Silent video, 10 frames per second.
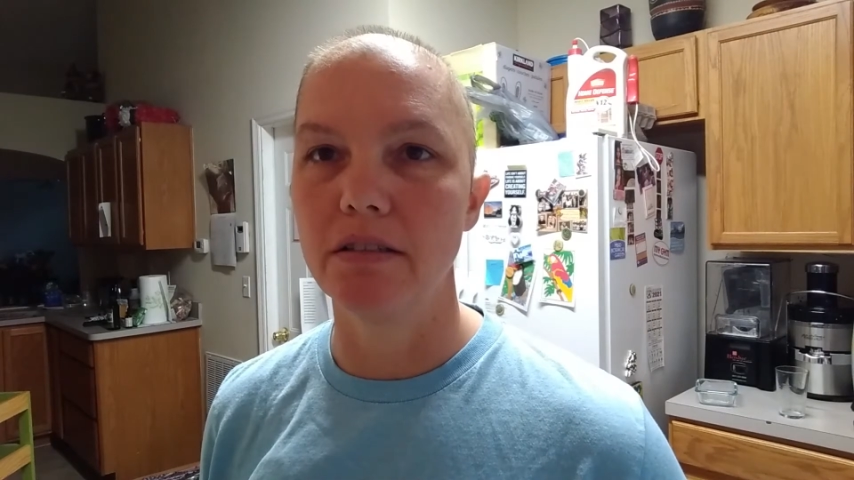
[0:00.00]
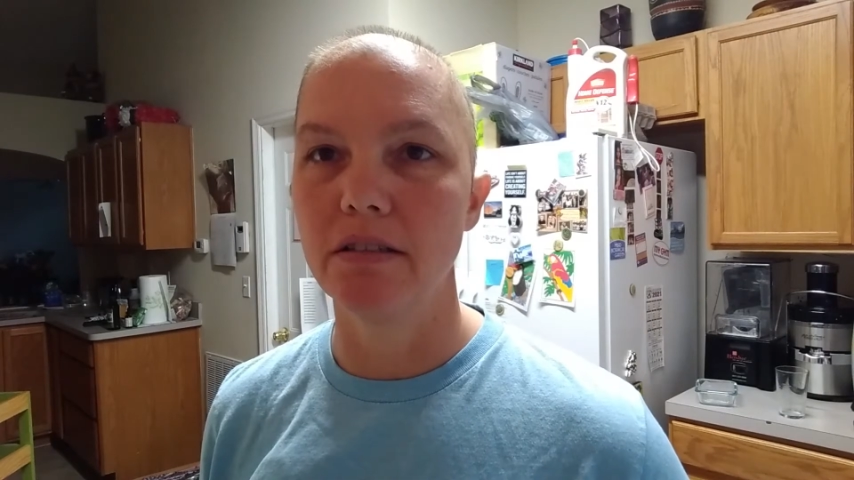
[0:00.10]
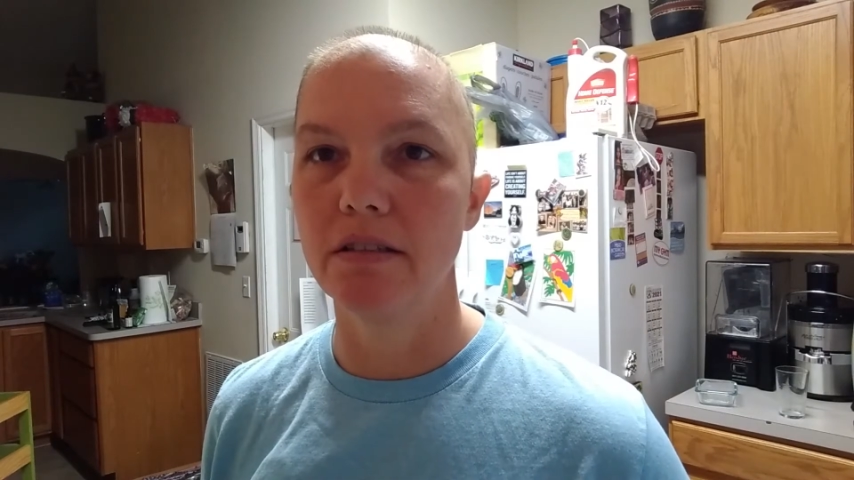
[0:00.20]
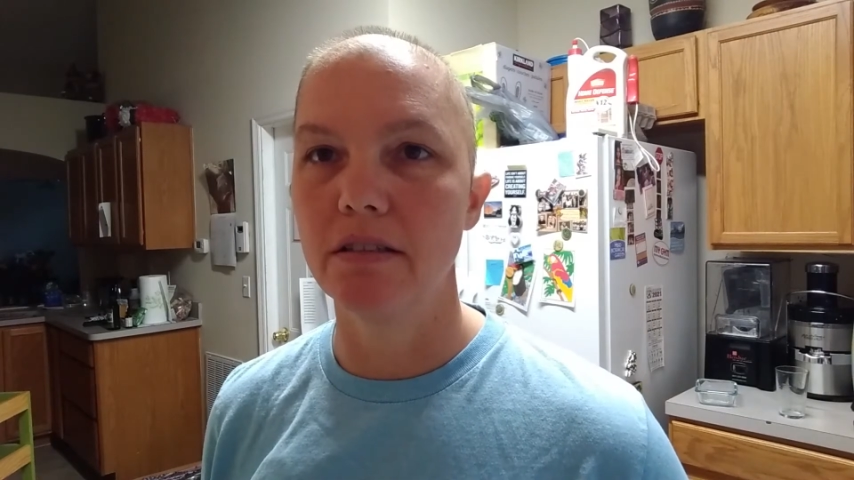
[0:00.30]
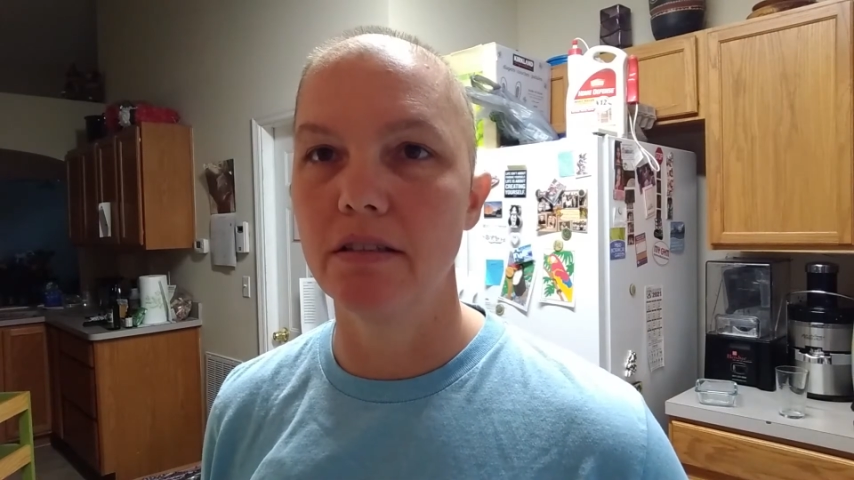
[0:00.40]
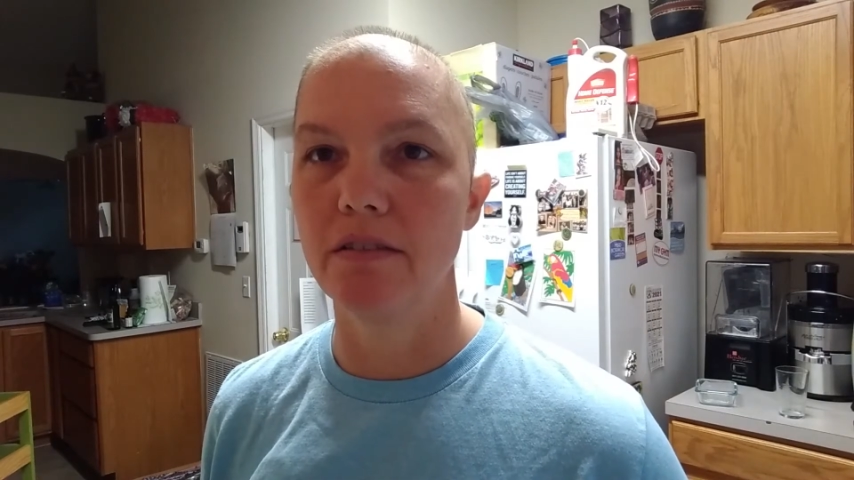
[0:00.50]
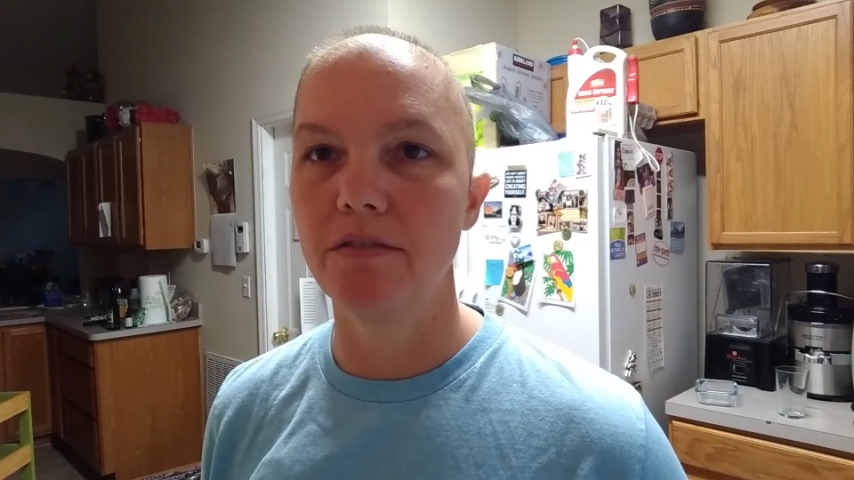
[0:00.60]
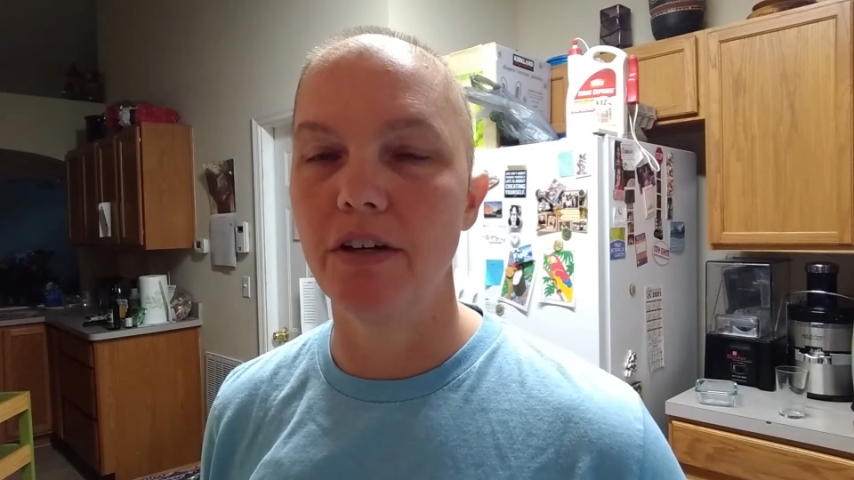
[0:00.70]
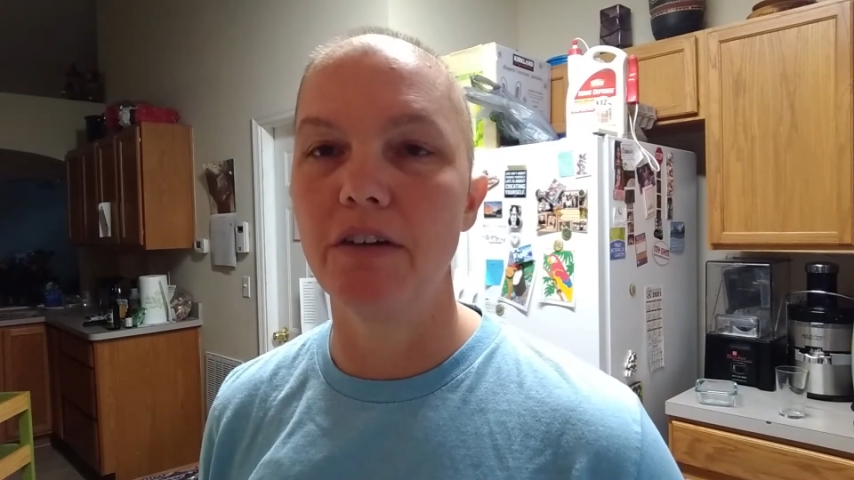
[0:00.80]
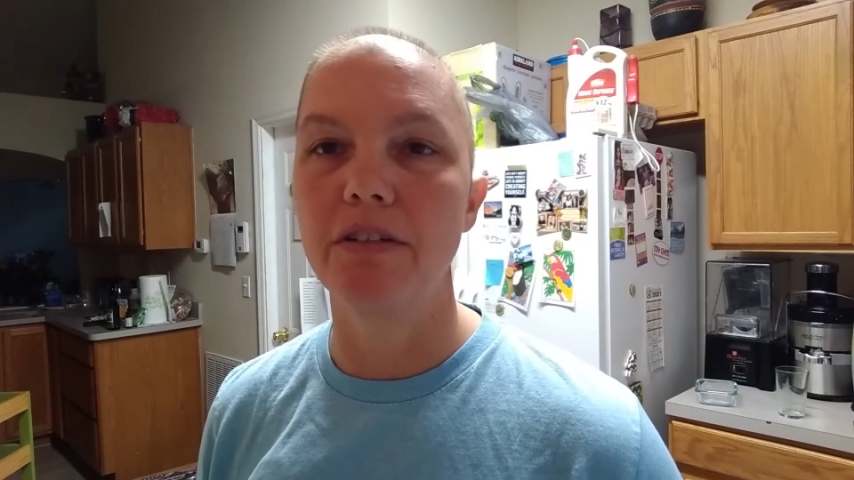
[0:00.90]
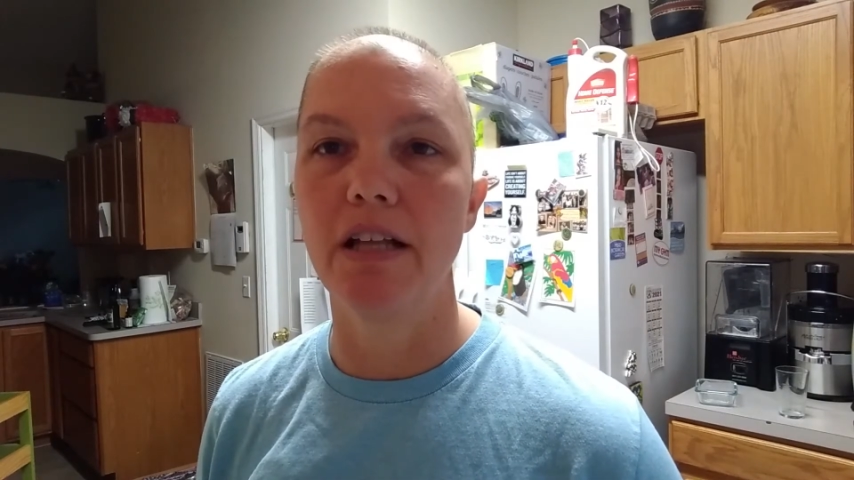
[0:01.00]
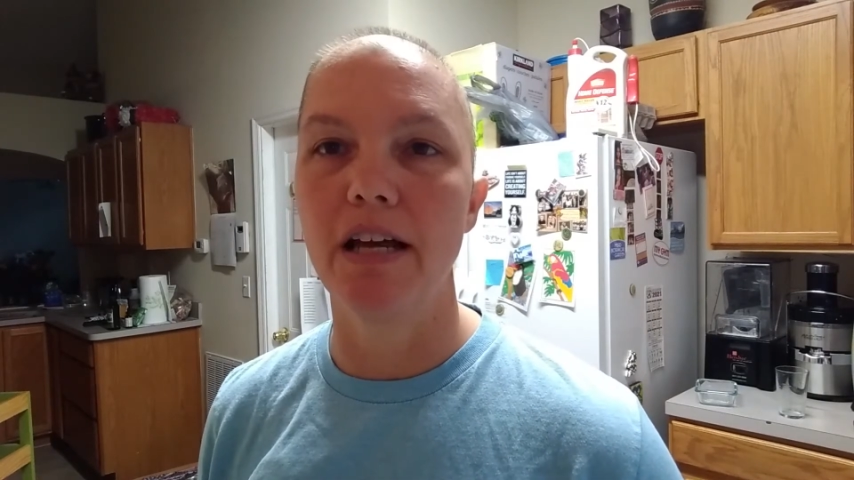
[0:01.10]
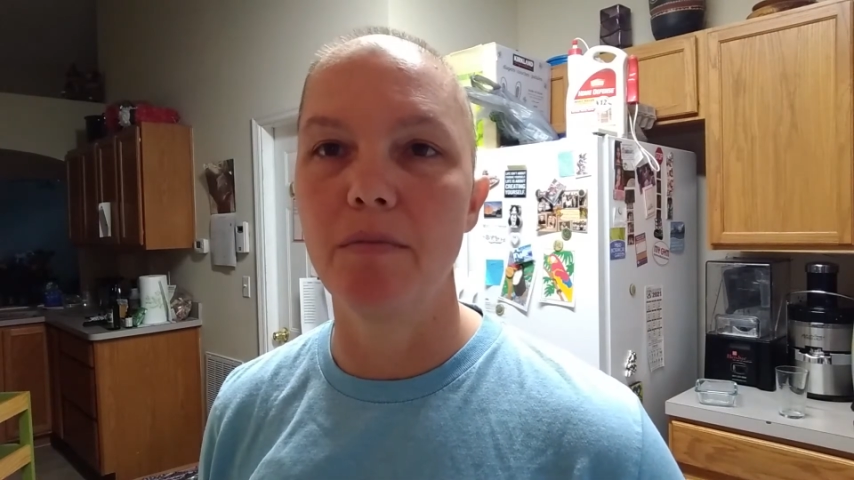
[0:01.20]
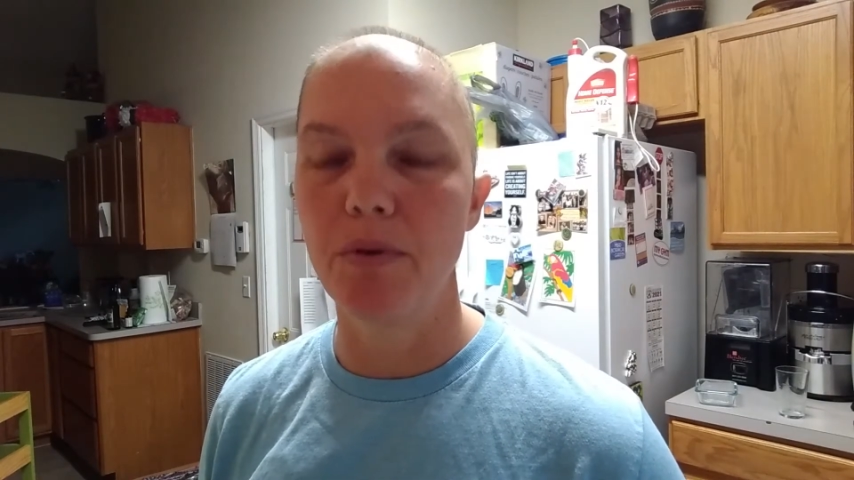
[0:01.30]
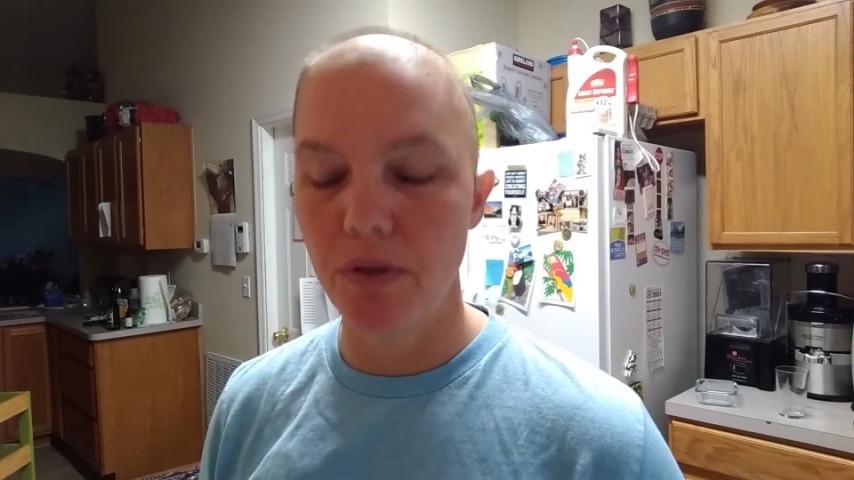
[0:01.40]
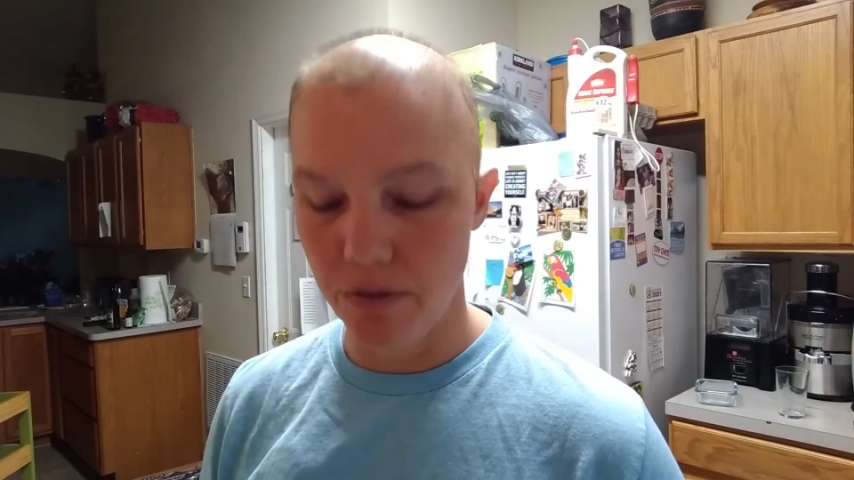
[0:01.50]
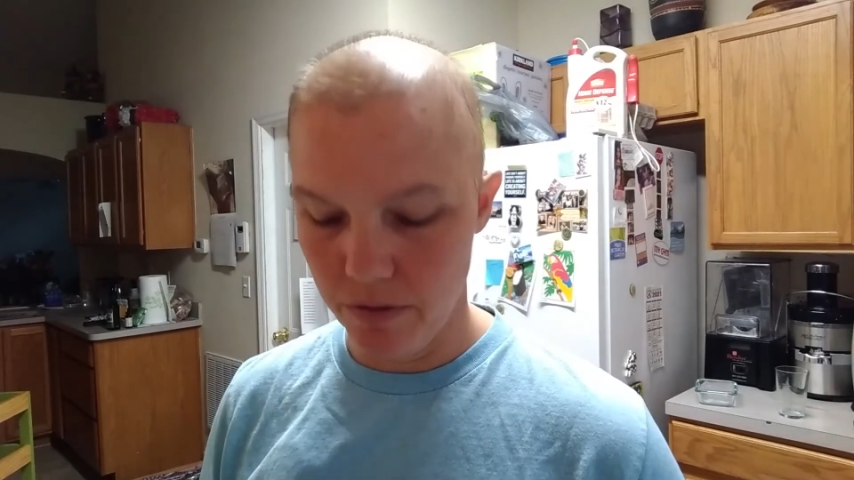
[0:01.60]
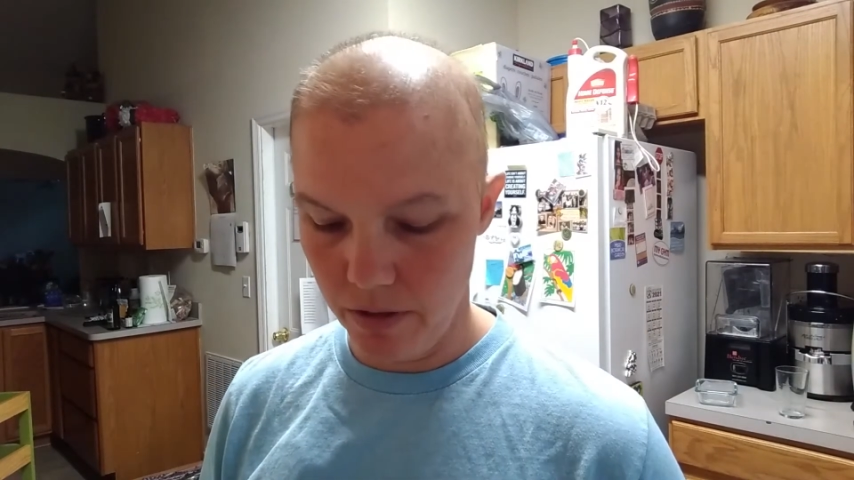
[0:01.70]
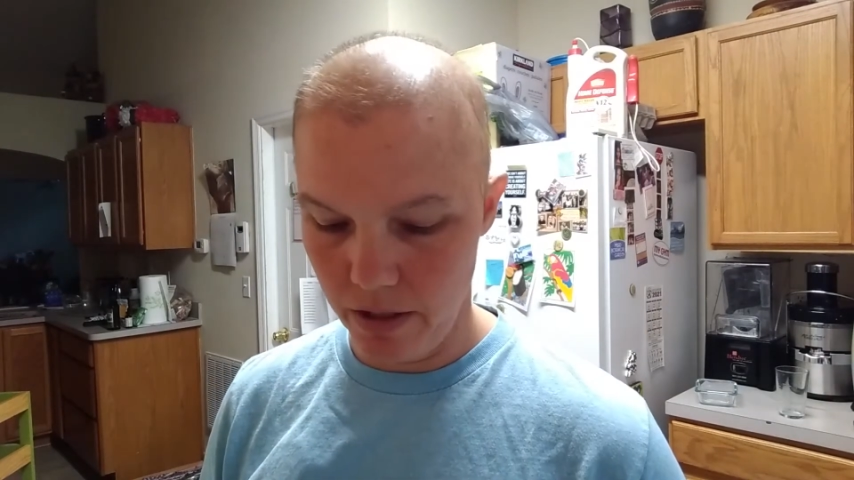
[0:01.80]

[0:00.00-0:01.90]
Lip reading: is very reliable